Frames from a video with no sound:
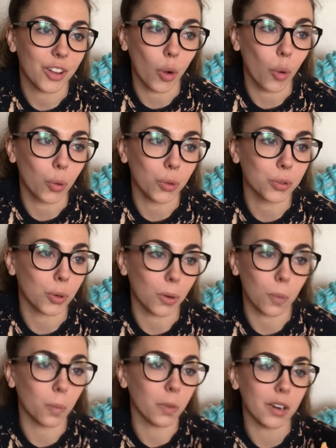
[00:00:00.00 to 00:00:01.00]
a cold
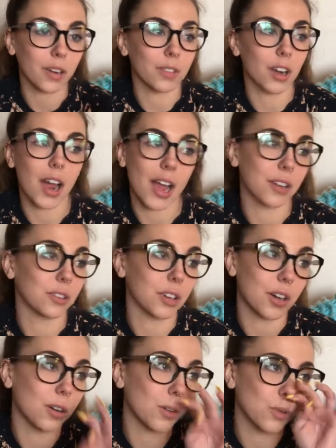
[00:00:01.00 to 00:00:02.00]
or whatever. I don't
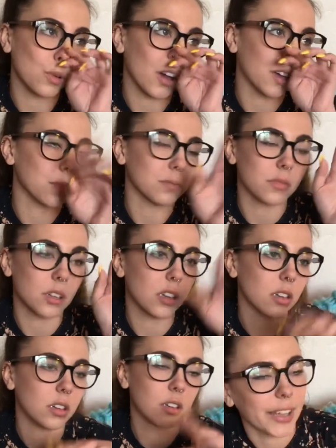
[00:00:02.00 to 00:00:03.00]
know.
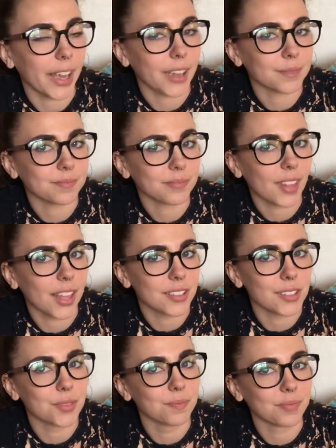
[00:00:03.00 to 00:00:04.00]
Yeah,
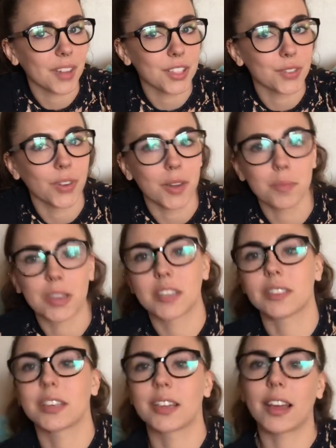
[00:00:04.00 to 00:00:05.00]
it's fun
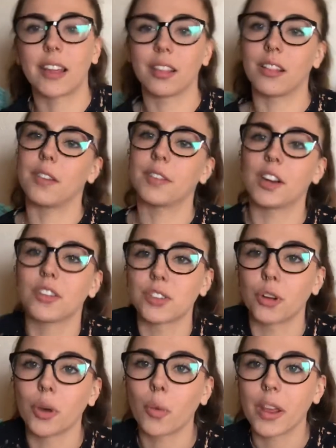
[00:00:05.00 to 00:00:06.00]
being sick. I love
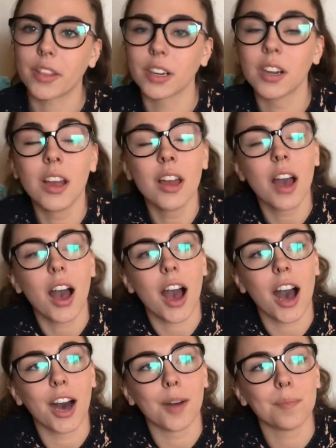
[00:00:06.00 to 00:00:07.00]
Arizona weather.
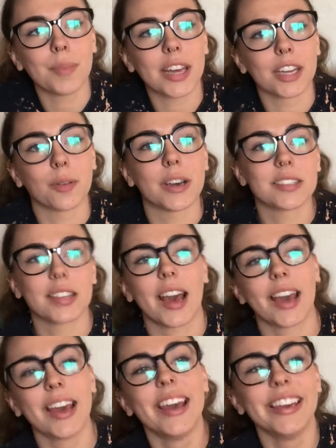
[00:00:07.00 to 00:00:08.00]
But anyways,
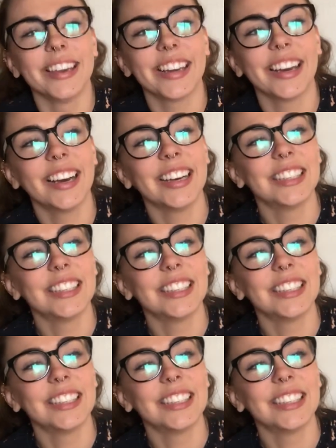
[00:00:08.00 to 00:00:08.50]
I